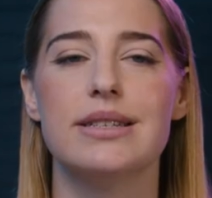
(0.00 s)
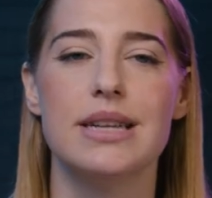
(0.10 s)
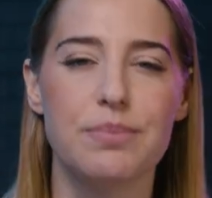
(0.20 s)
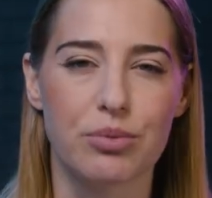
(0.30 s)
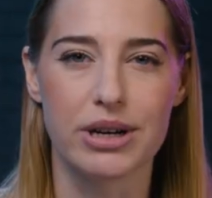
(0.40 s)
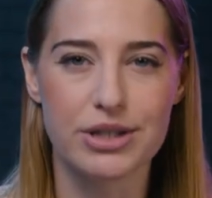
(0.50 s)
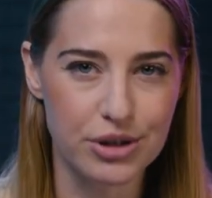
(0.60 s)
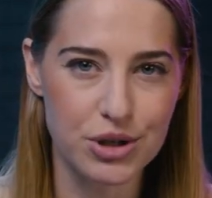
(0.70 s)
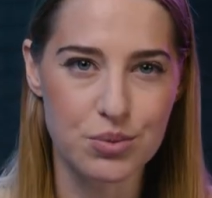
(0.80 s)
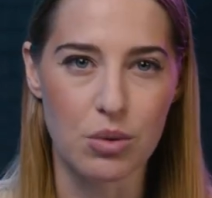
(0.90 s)
deep
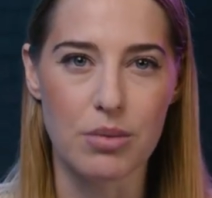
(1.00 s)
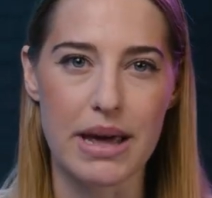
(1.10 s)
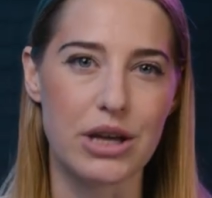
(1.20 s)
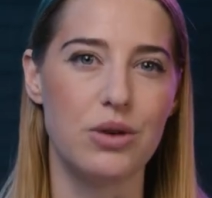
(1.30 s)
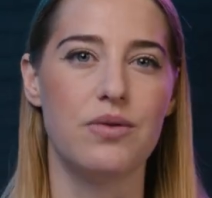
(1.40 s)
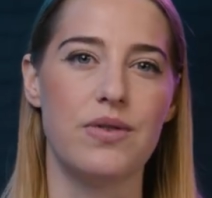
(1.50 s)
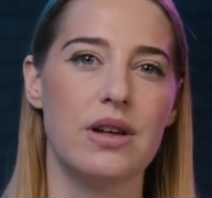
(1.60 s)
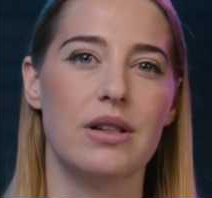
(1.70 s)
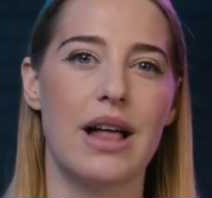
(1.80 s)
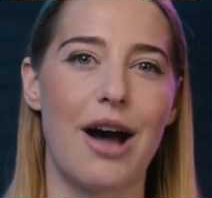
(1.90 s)
research will make you
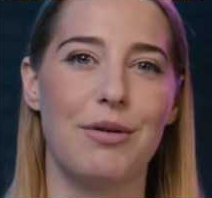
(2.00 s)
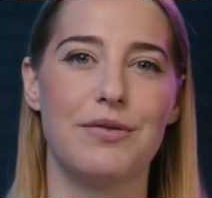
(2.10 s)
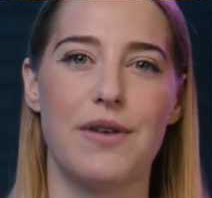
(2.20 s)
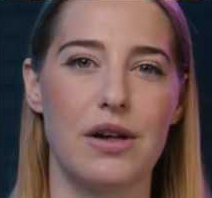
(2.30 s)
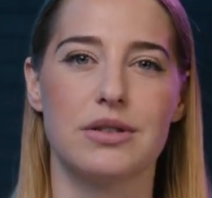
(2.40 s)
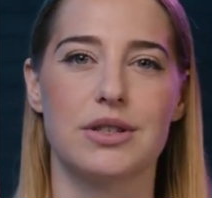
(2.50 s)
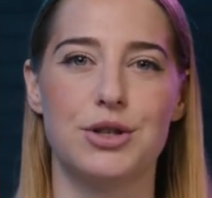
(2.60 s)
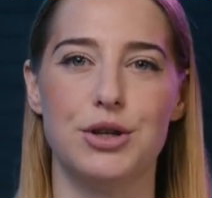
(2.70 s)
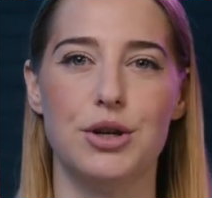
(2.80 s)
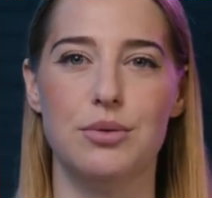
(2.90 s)
feel how it felt
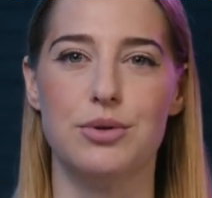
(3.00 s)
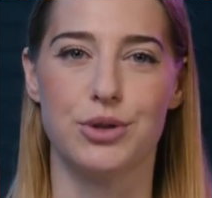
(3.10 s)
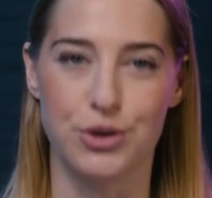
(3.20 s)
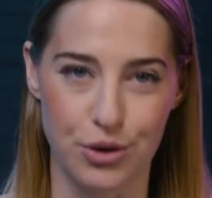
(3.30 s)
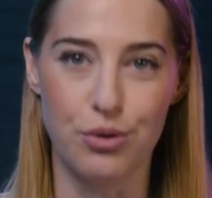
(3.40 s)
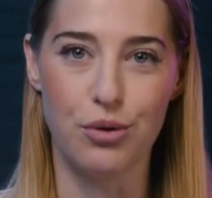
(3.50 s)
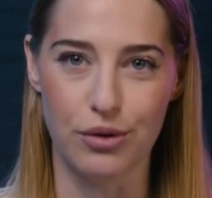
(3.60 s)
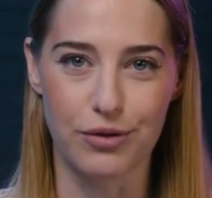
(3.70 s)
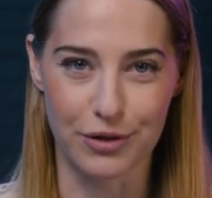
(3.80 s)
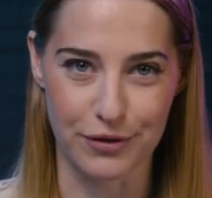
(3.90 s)
to use
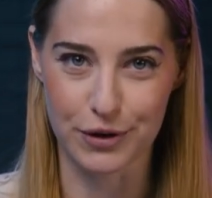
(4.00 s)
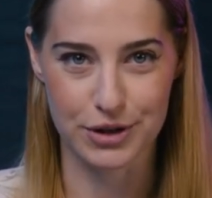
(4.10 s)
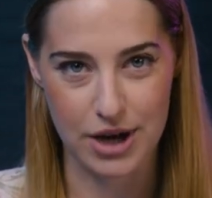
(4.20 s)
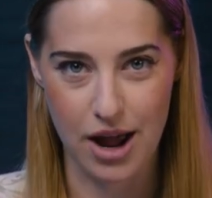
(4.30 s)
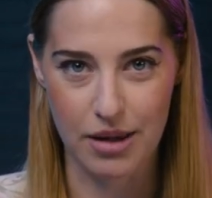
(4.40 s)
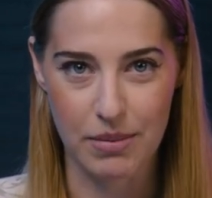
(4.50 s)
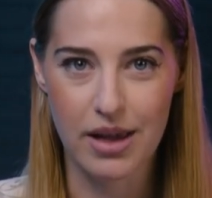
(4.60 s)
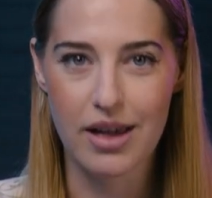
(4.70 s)
Google for the first time.